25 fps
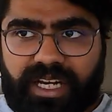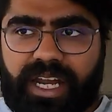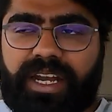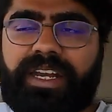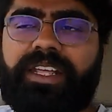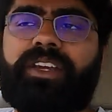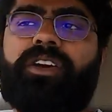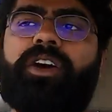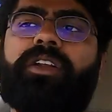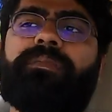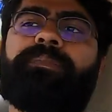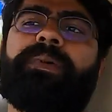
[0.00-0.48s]

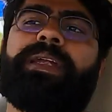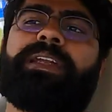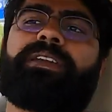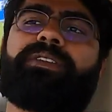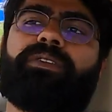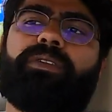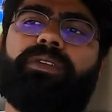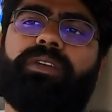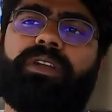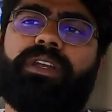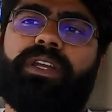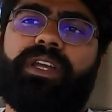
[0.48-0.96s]
running on
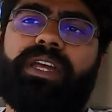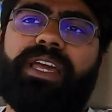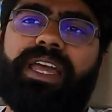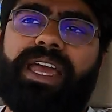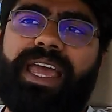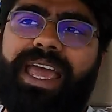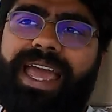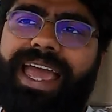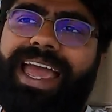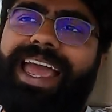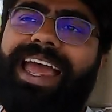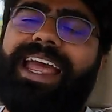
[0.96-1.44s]
petrol.
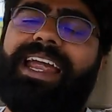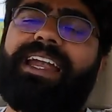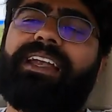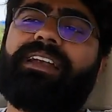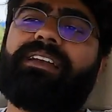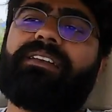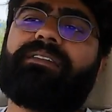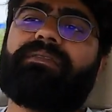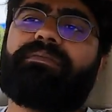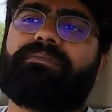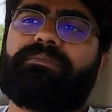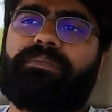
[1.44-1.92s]

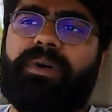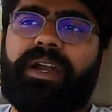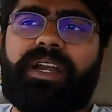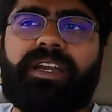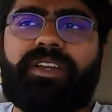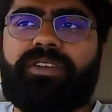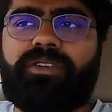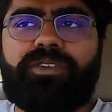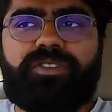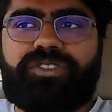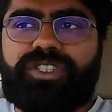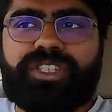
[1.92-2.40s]

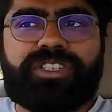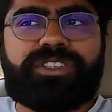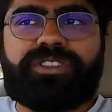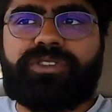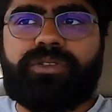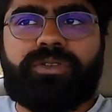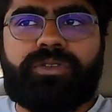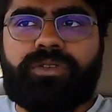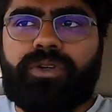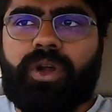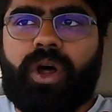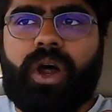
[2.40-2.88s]
But you just
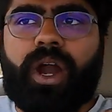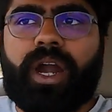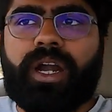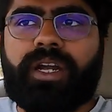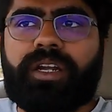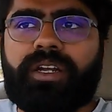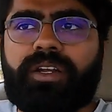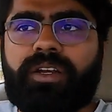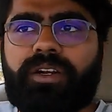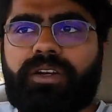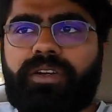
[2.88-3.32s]
do not